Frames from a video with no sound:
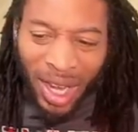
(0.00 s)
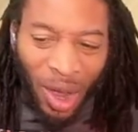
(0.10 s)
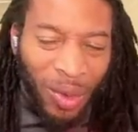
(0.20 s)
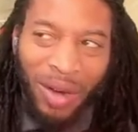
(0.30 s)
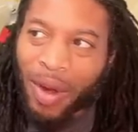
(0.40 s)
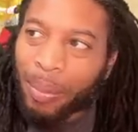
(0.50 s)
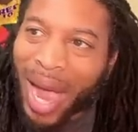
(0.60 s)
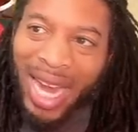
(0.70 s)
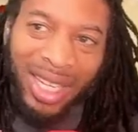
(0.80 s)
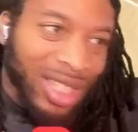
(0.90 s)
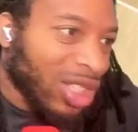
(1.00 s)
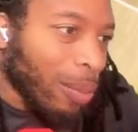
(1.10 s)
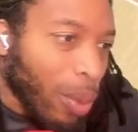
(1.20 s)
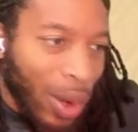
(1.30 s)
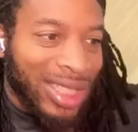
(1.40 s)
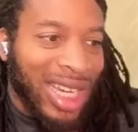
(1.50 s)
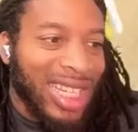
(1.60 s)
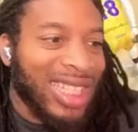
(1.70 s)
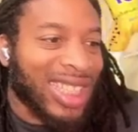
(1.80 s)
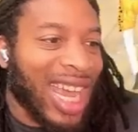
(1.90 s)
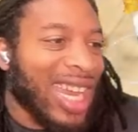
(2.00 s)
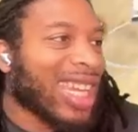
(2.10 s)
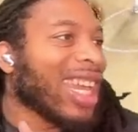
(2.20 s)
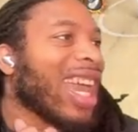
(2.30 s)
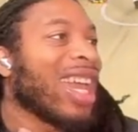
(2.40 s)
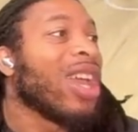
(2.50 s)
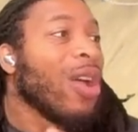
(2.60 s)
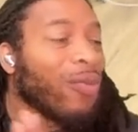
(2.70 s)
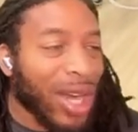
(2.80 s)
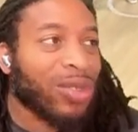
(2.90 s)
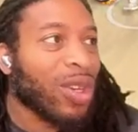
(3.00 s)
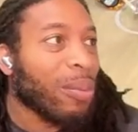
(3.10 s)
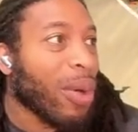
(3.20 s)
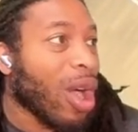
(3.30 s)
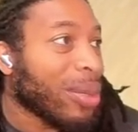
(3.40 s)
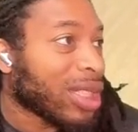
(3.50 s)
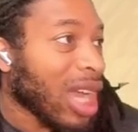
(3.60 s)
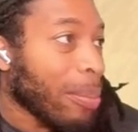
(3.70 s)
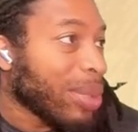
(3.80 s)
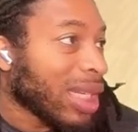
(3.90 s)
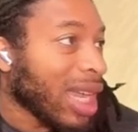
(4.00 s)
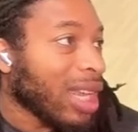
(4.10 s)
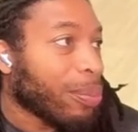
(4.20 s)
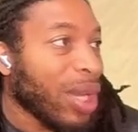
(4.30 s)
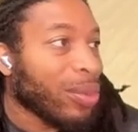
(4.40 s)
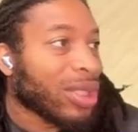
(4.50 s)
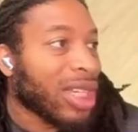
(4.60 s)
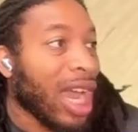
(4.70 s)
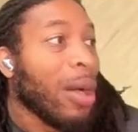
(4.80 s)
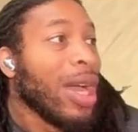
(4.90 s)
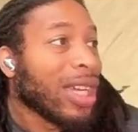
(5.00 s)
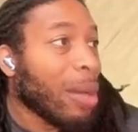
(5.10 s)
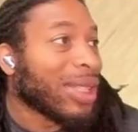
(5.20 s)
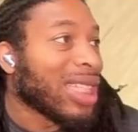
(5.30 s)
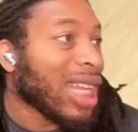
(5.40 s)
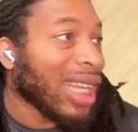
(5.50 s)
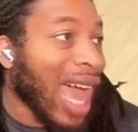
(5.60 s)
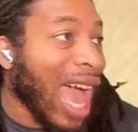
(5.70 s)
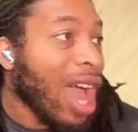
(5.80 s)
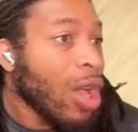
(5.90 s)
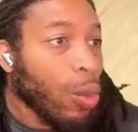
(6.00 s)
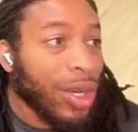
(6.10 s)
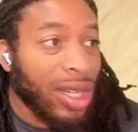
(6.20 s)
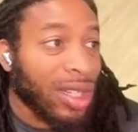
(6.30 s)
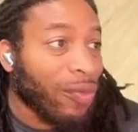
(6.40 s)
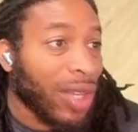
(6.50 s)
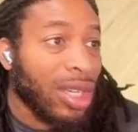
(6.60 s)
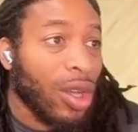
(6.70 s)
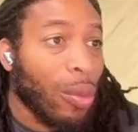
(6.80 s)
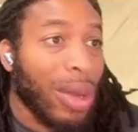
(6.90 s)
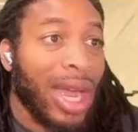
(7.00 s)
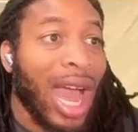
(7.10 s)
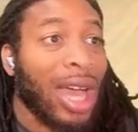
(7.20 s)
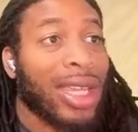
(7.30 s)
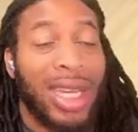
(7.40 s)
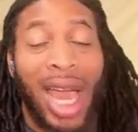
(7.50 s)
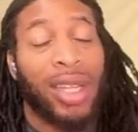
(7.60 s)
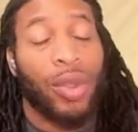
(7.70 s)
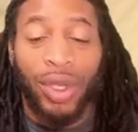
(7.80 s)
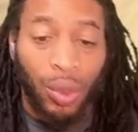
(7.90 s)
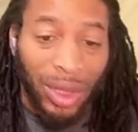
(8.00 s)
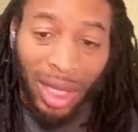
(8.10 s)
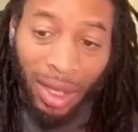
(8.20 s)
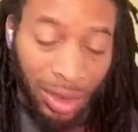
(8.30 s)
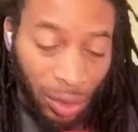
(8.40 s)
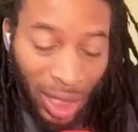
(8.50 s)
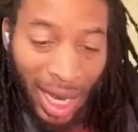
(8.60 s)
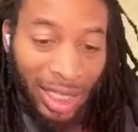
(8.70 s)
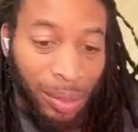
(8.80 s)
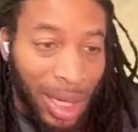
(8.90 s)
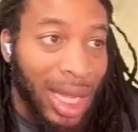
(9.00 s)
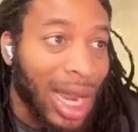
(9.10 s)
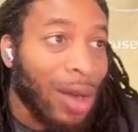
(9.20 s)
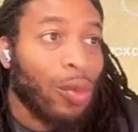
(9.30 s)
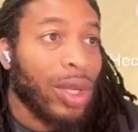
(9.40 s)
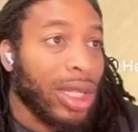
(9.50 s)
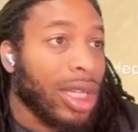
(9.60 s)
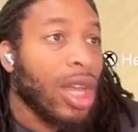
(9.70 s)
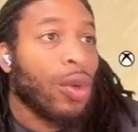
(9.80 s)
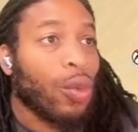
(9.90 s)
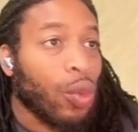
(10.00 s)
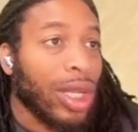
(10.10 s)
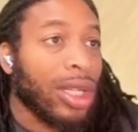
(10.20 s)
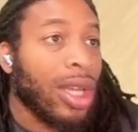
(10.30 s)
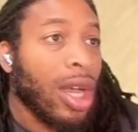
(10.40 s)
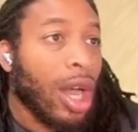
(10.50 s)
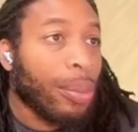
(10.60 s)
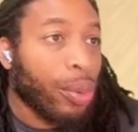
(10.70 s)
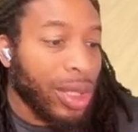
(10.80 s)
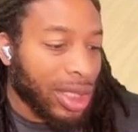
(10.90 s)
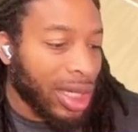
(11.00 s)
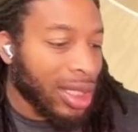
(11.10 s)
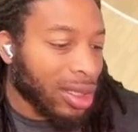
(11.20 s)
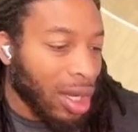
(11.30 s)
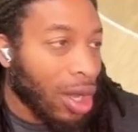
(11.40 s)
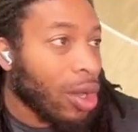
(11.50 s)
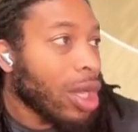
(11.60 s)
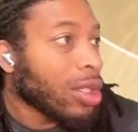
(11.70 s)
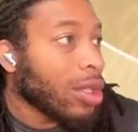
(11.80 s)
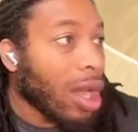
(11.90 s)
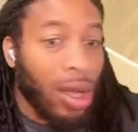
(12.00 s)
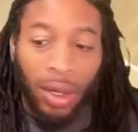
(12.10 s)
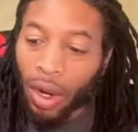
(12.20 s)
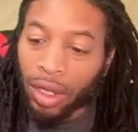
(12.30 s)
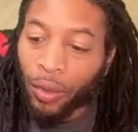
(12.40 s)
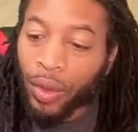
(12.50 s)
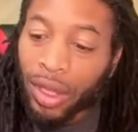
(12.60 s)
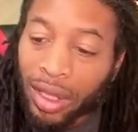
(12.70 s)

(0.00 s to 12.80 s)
on, everybody? It's your boy Jai Eazy, aka Fresh from the Barbershop, BK the People's Town, coming to you live with another video, man. I cannot do this without you guys, man. I really, really appreciate y'all. Y'all are the real